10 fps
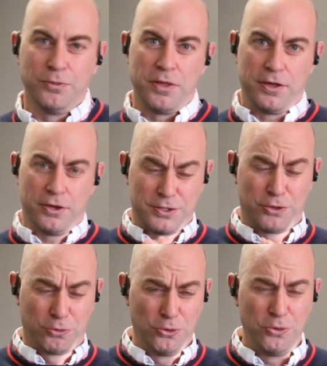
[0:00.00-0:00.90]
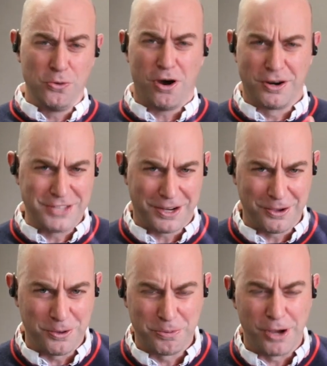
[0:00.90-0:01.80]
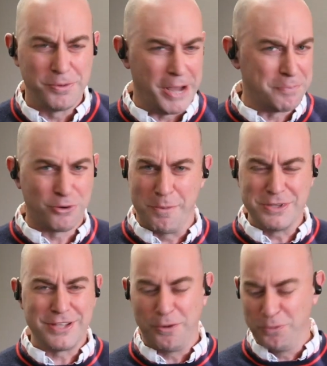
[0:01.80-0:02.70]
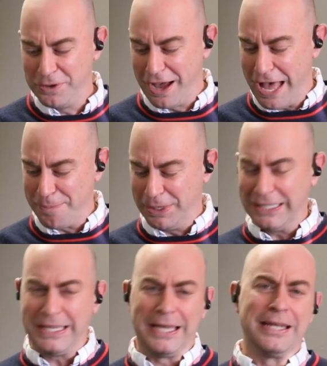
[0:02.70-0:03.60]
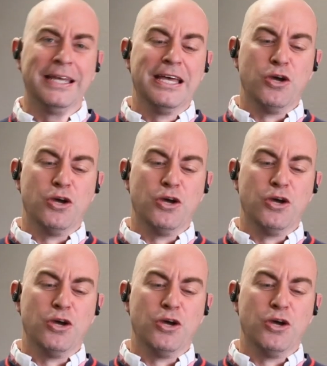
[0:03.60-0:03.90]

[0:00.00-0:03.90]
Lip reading: with us through our technical problem. I promise that will not happen again.